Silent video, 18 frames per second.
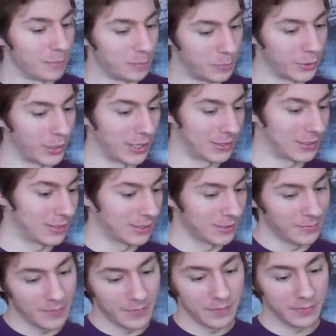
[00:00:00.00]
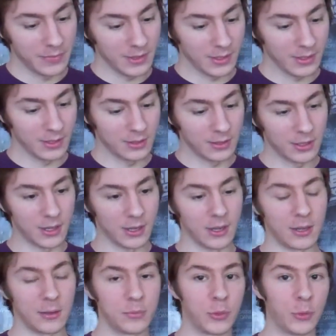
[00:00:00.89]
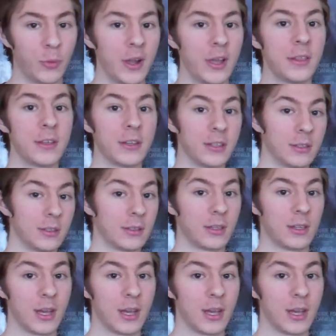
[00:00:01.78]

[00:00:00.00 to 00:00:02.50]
But the way that